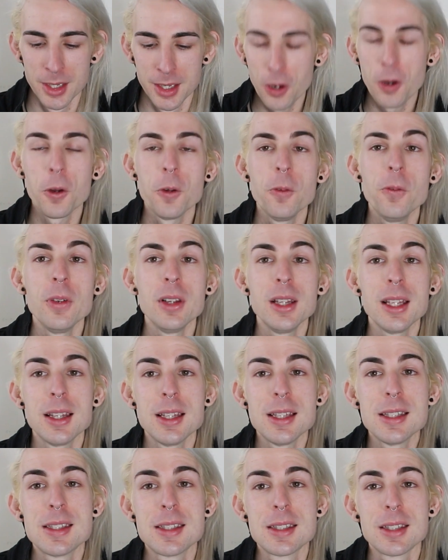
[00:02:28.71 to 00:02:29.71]
Hopefully
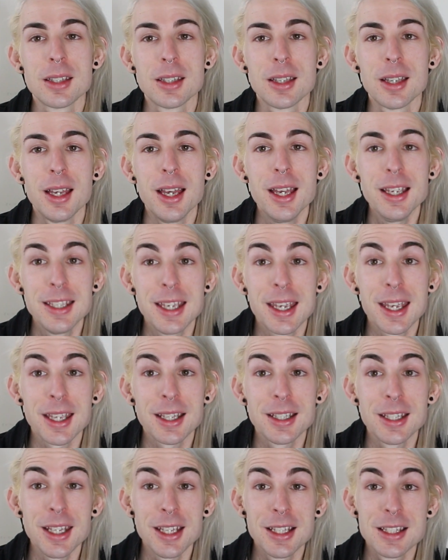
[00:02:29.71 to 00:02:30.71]
this
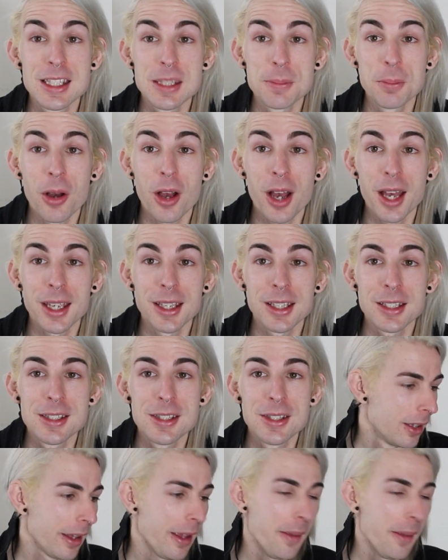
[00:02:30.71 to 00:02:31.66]
again inspires,